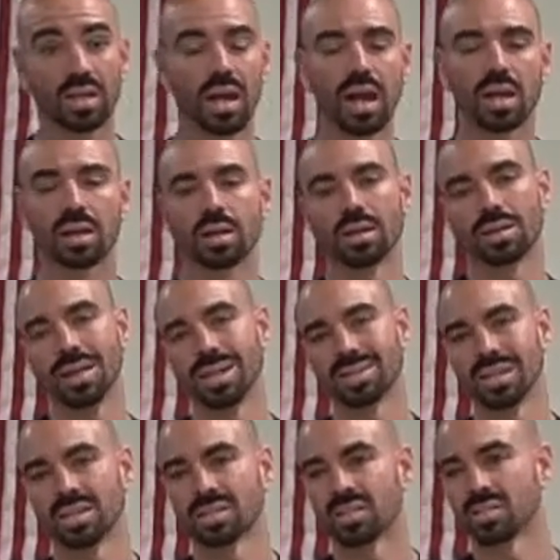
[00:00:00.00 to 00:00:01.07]
a lot
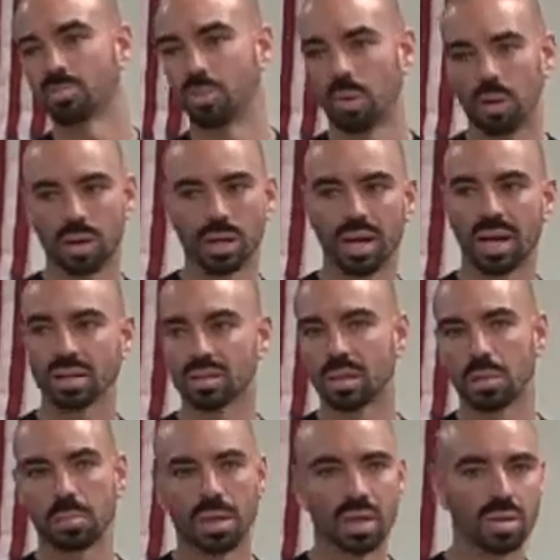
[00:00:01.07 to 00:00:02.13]
of times in sparring, guys
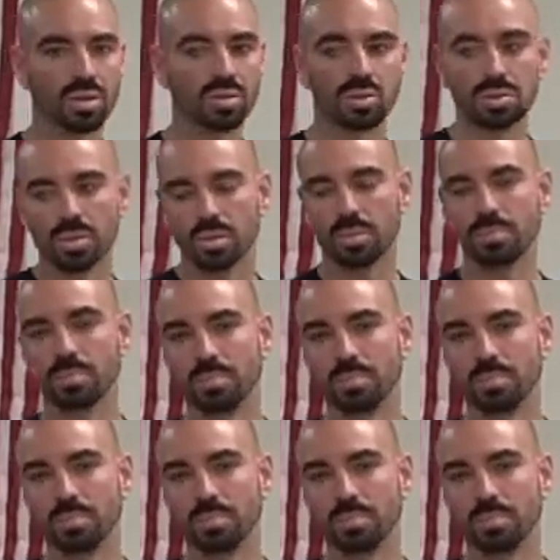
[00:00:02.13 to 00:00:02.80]
come in, you're